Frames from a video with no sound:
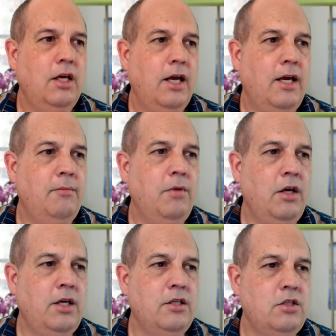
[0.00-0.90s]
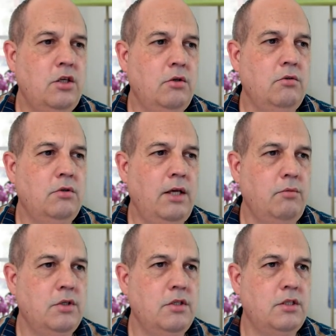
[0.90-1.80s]
Okay, so that
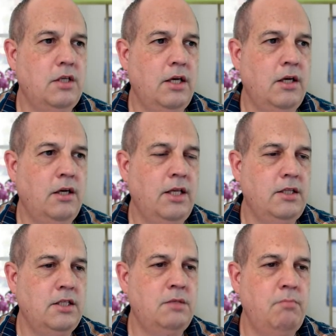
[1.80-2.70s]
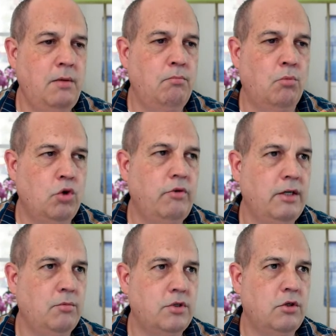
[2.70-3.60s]
was this is my more
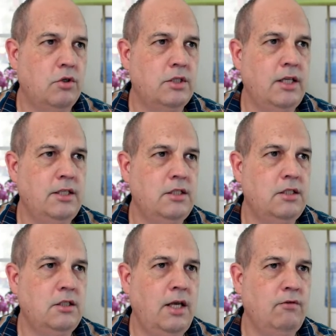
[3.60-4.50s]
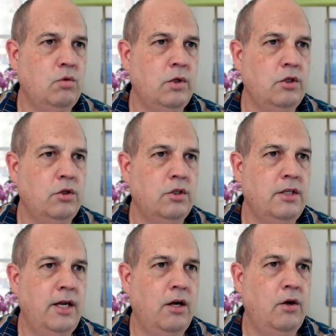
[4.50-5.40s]
credible source. Let's have a quick look
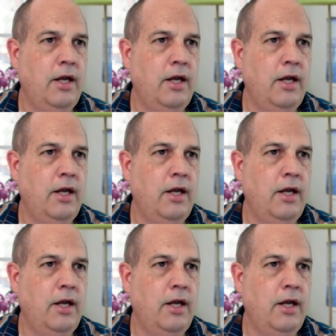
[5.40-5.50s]
now